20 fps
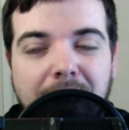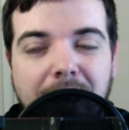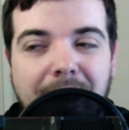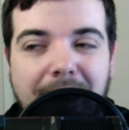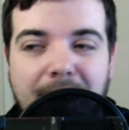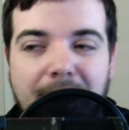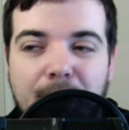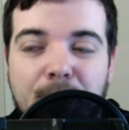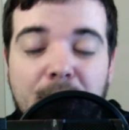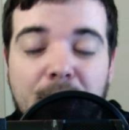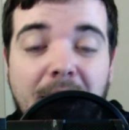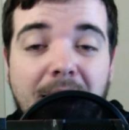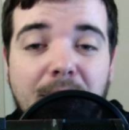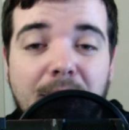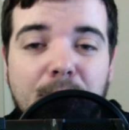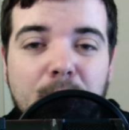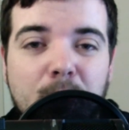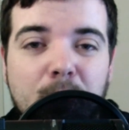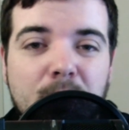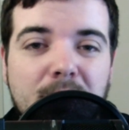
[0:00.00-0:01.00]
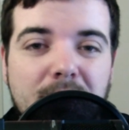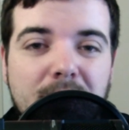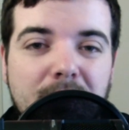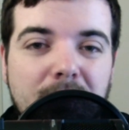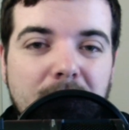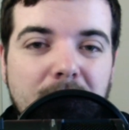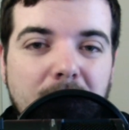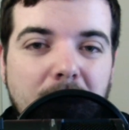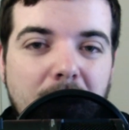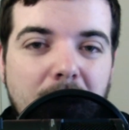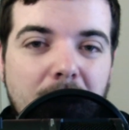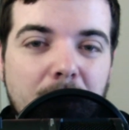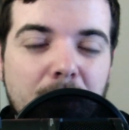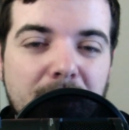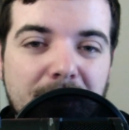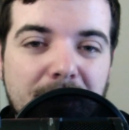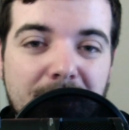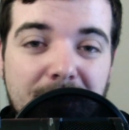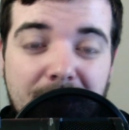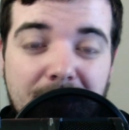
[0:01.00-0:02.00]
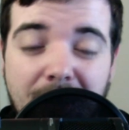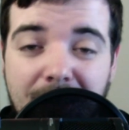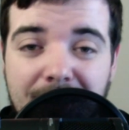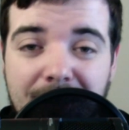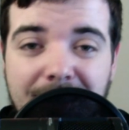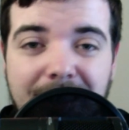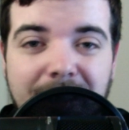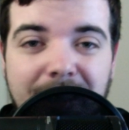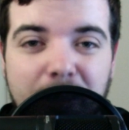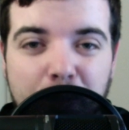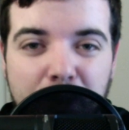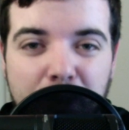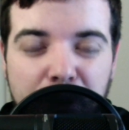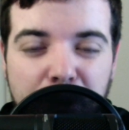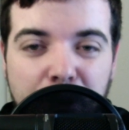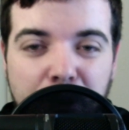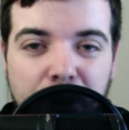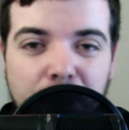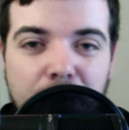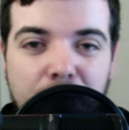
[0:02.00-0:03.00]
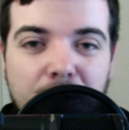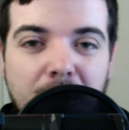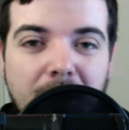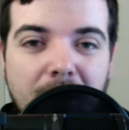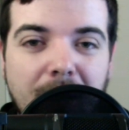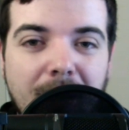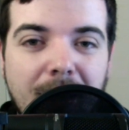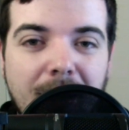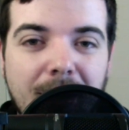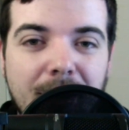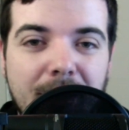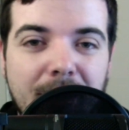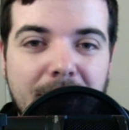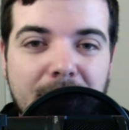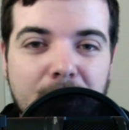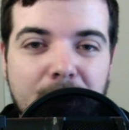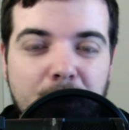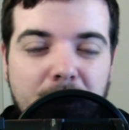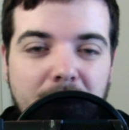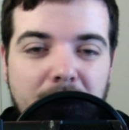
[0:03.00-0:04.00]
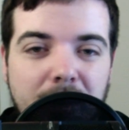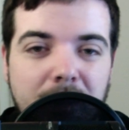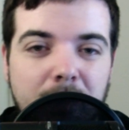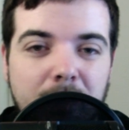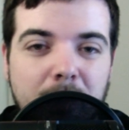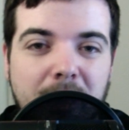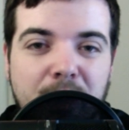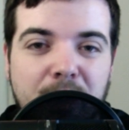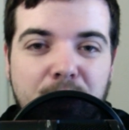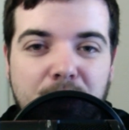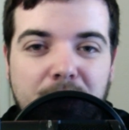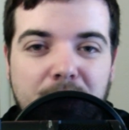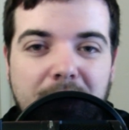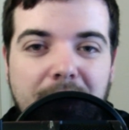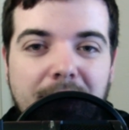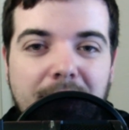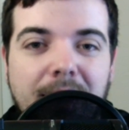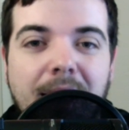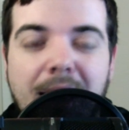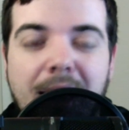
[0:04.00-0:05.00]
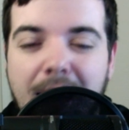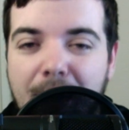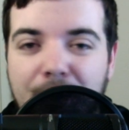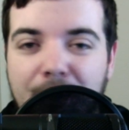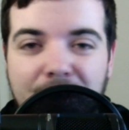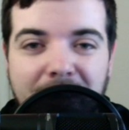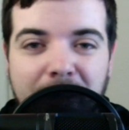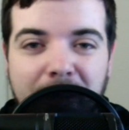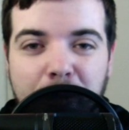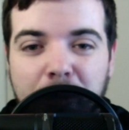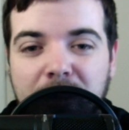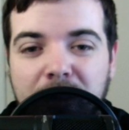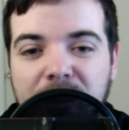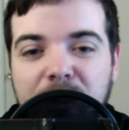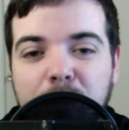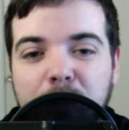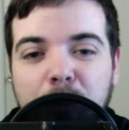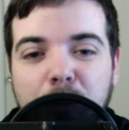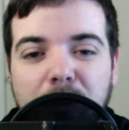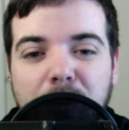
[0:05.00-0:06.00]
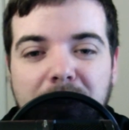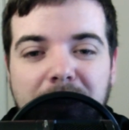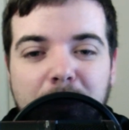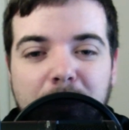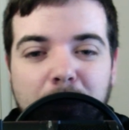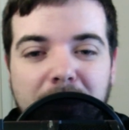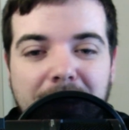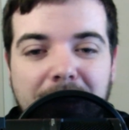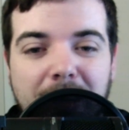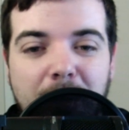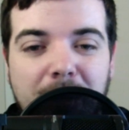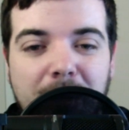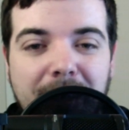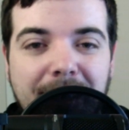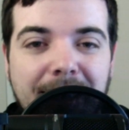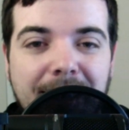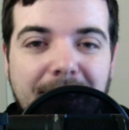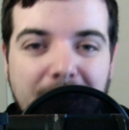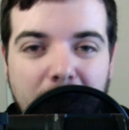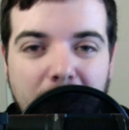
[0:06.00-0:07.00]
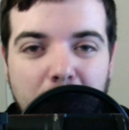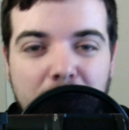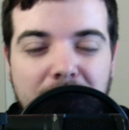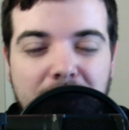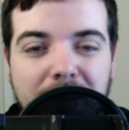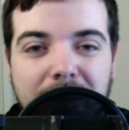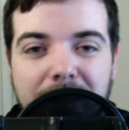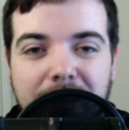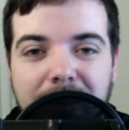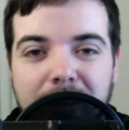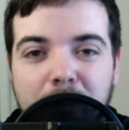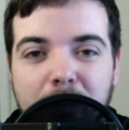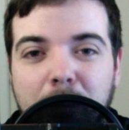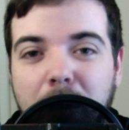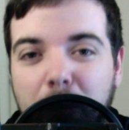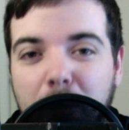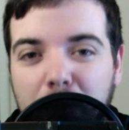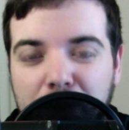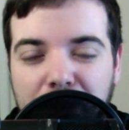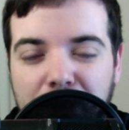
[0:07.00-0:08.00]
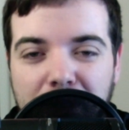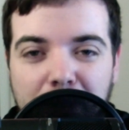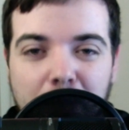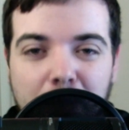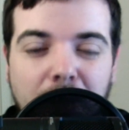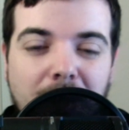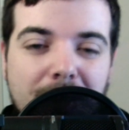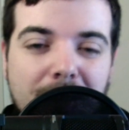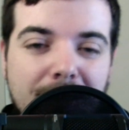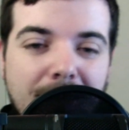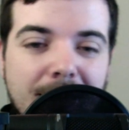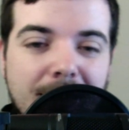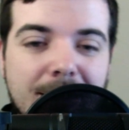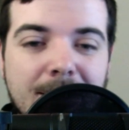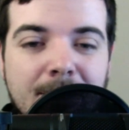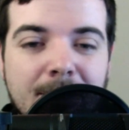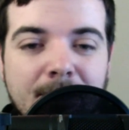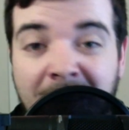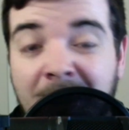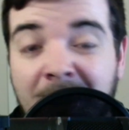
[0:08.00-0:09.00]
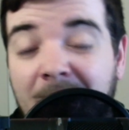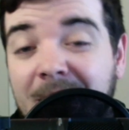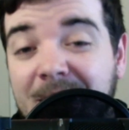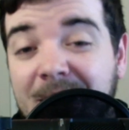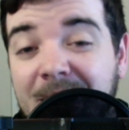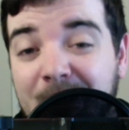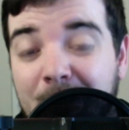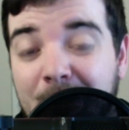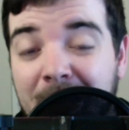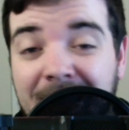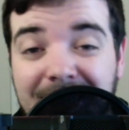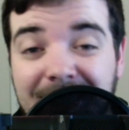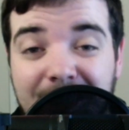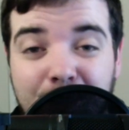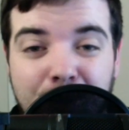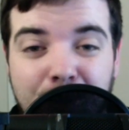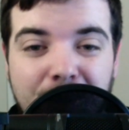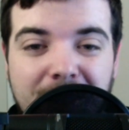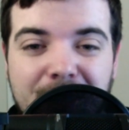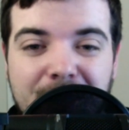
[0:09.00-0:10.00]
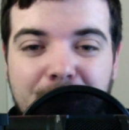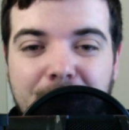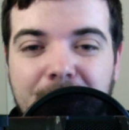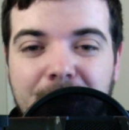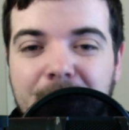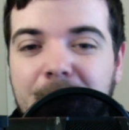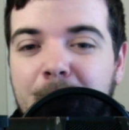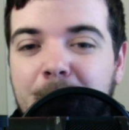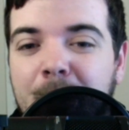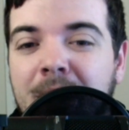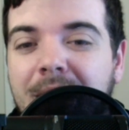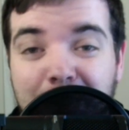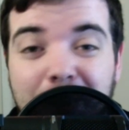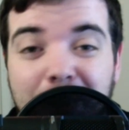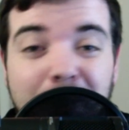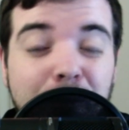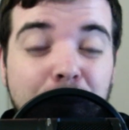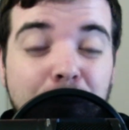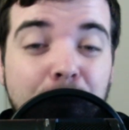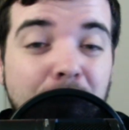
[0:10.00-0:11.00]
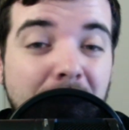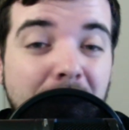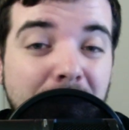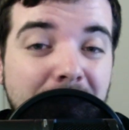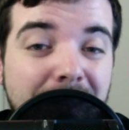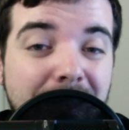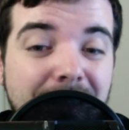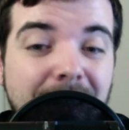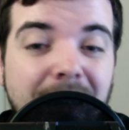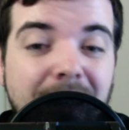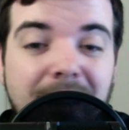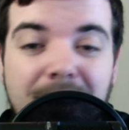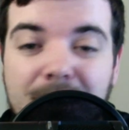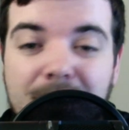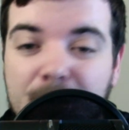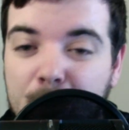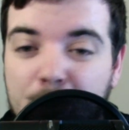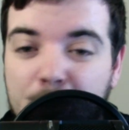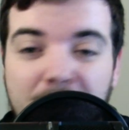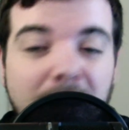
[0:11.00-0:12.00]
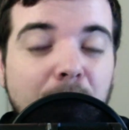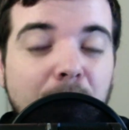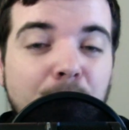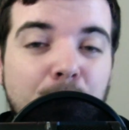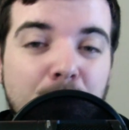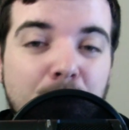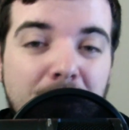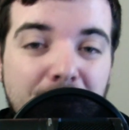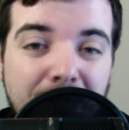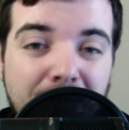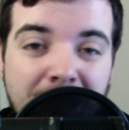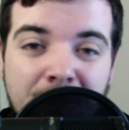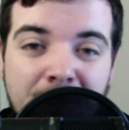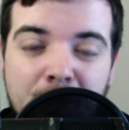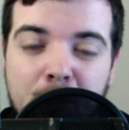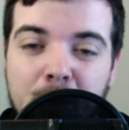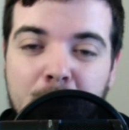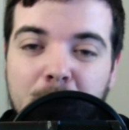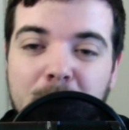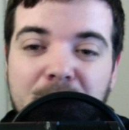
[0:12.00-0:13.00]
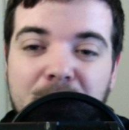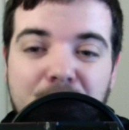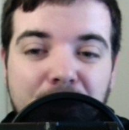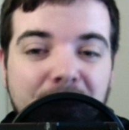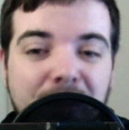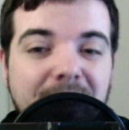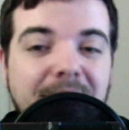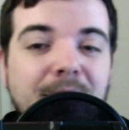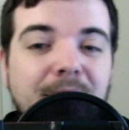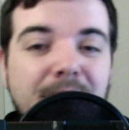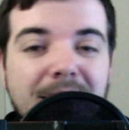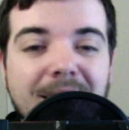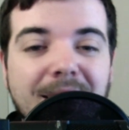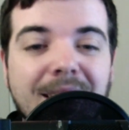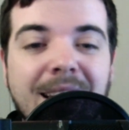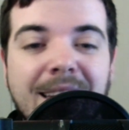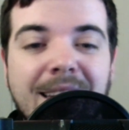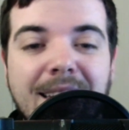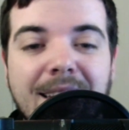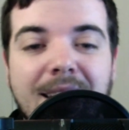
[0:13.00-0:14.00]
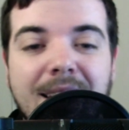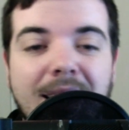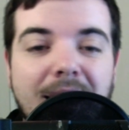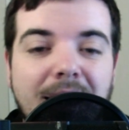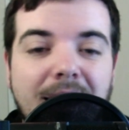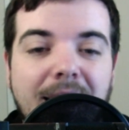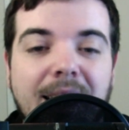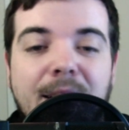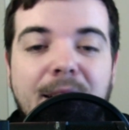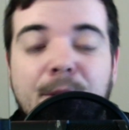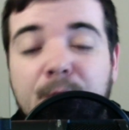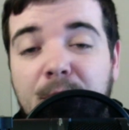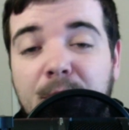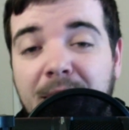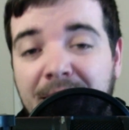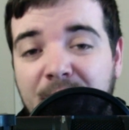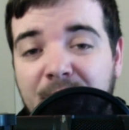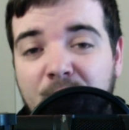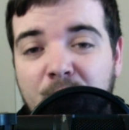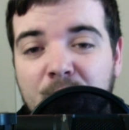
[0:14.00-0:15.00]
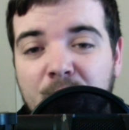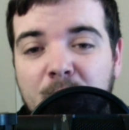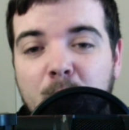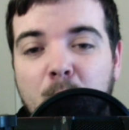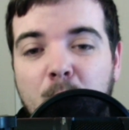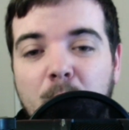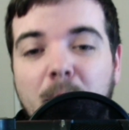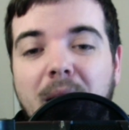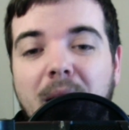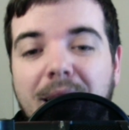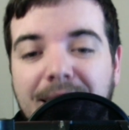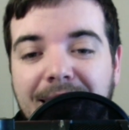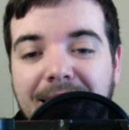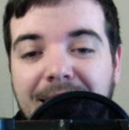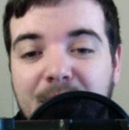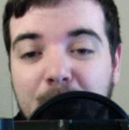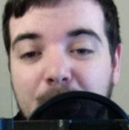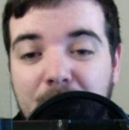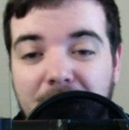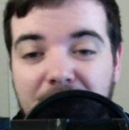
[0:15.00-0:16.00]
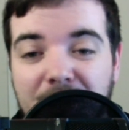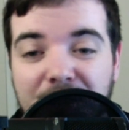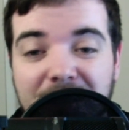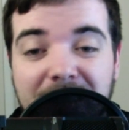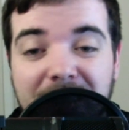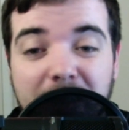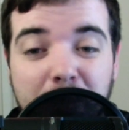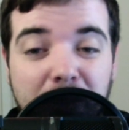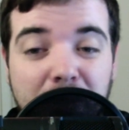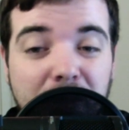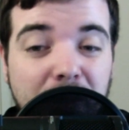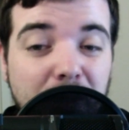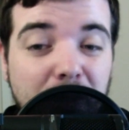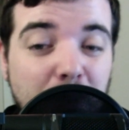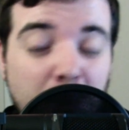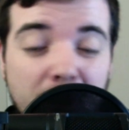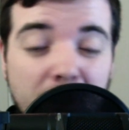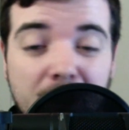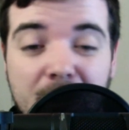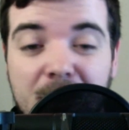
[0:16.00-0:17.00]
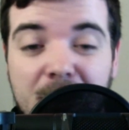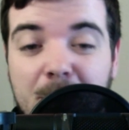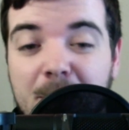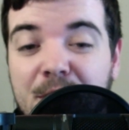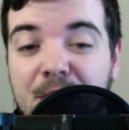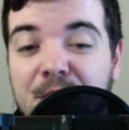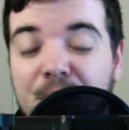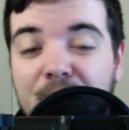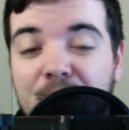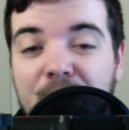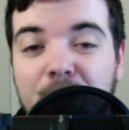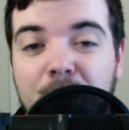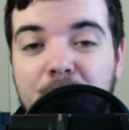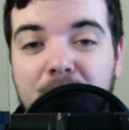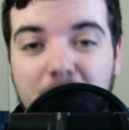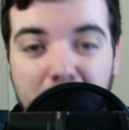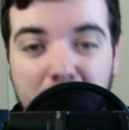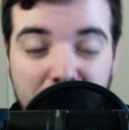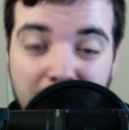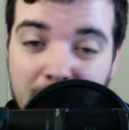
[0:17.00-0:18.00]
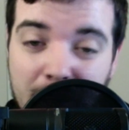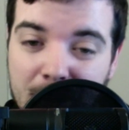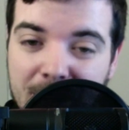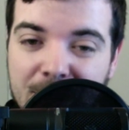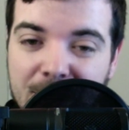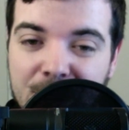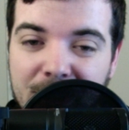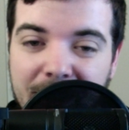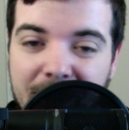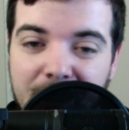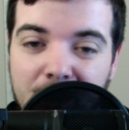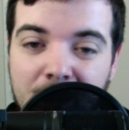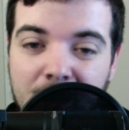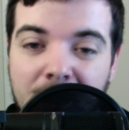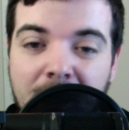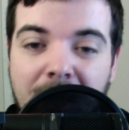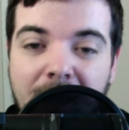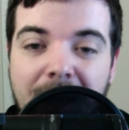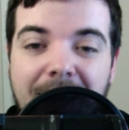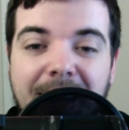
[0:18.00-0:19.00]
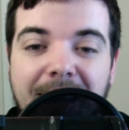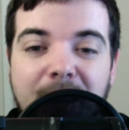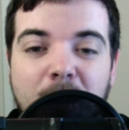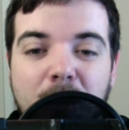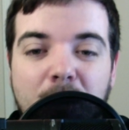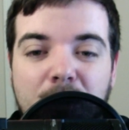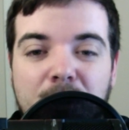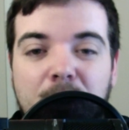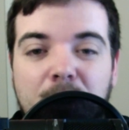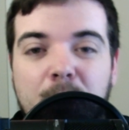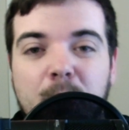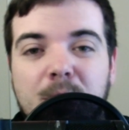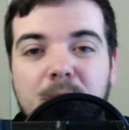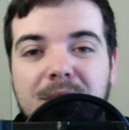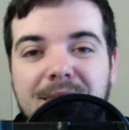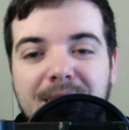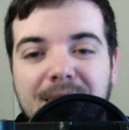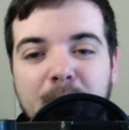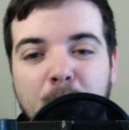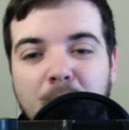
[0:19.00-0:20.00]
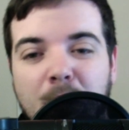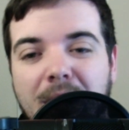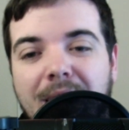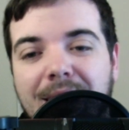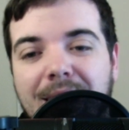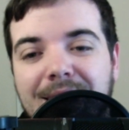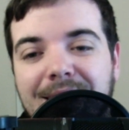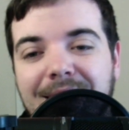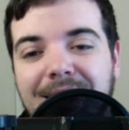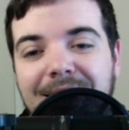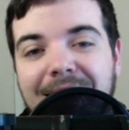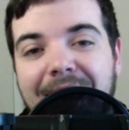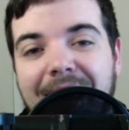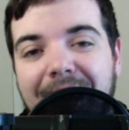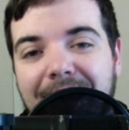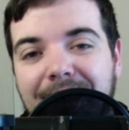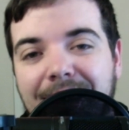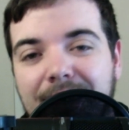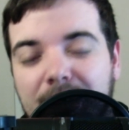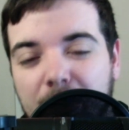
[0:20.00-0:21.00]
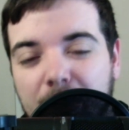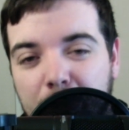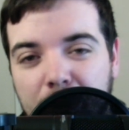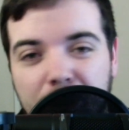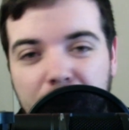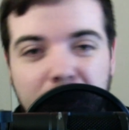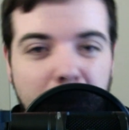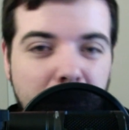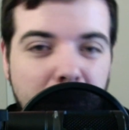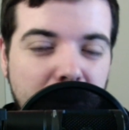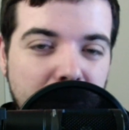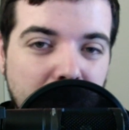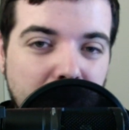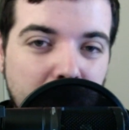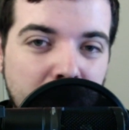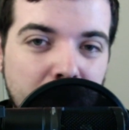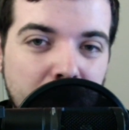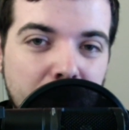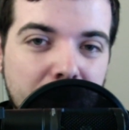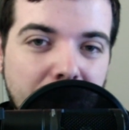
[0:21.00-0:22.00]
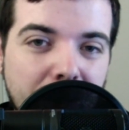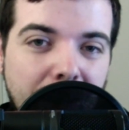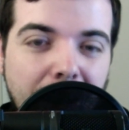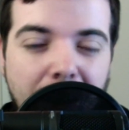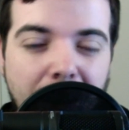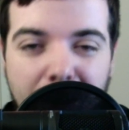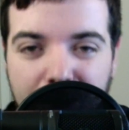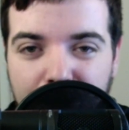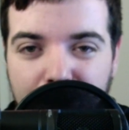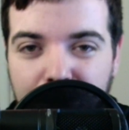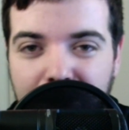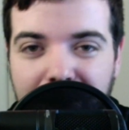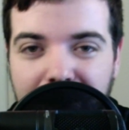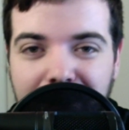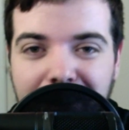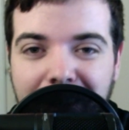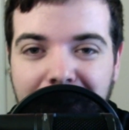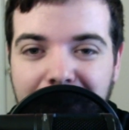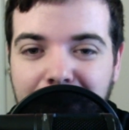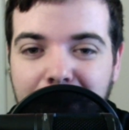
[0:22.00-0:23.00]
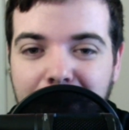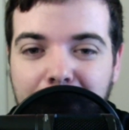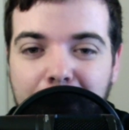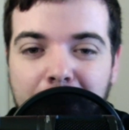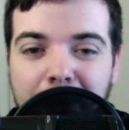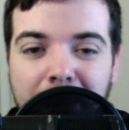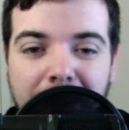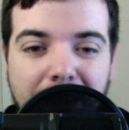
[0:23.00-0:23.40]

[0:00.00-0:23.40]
And if you have those pieces of content in reserve, then you can make sure that everything runs smoothly without any hiccups in the publishing process. All right, so that's it for this video. If you found this super helpful and valuable, be sure to give it a like. And if you'd like to learn more podcast production tips and tutorials, be sure to subscribe to this channel and also see more content at www.audiofire.co.